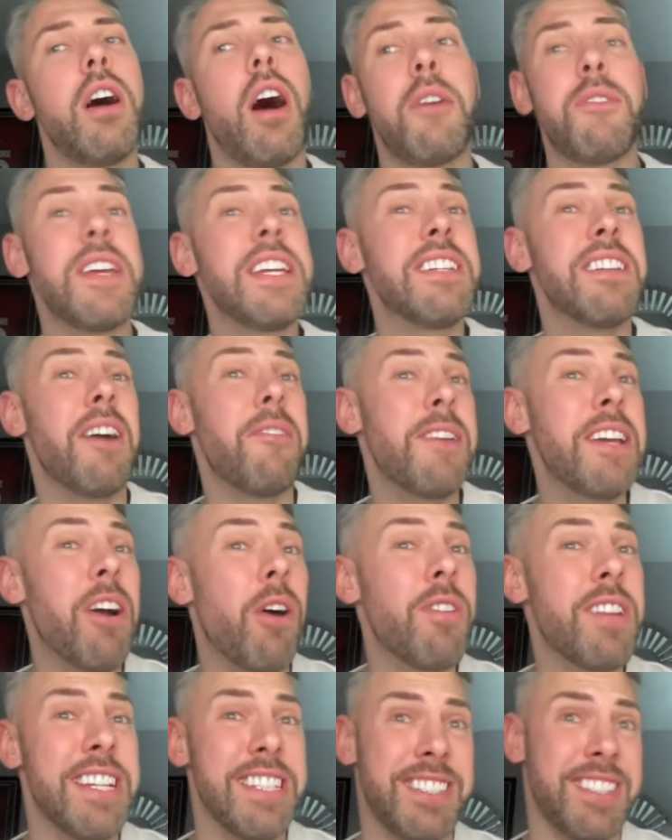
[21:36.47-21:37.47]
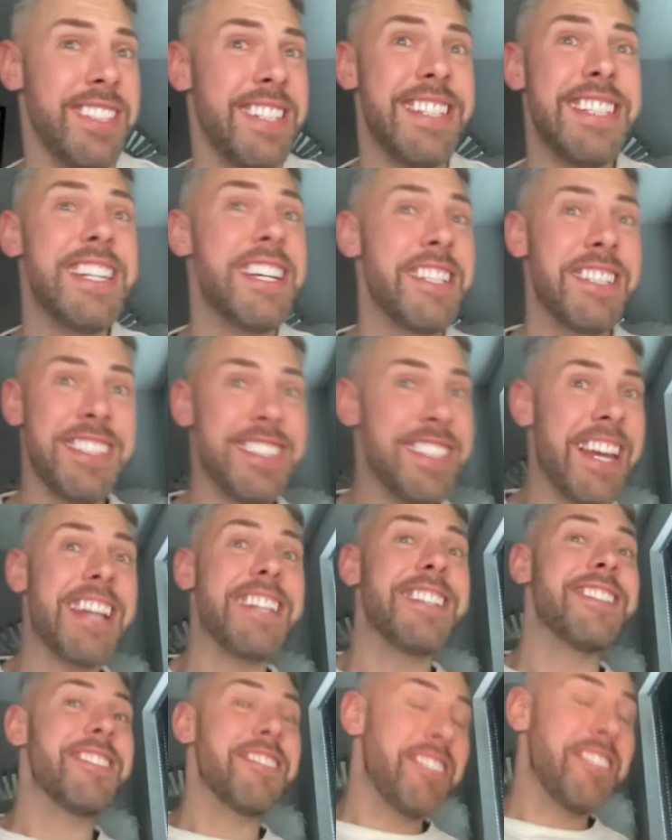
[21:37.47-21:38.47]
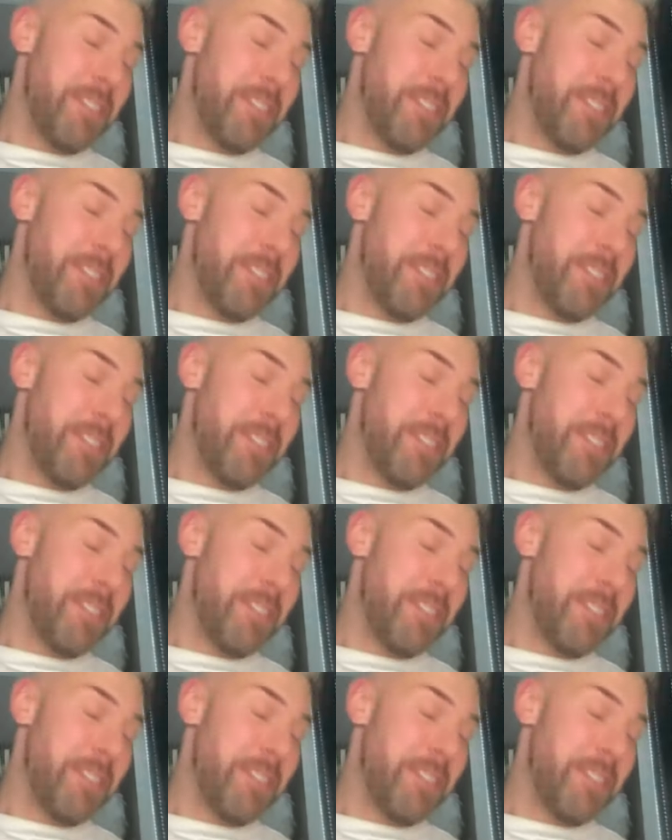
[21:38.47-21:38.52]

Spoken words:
I think honestly, and again,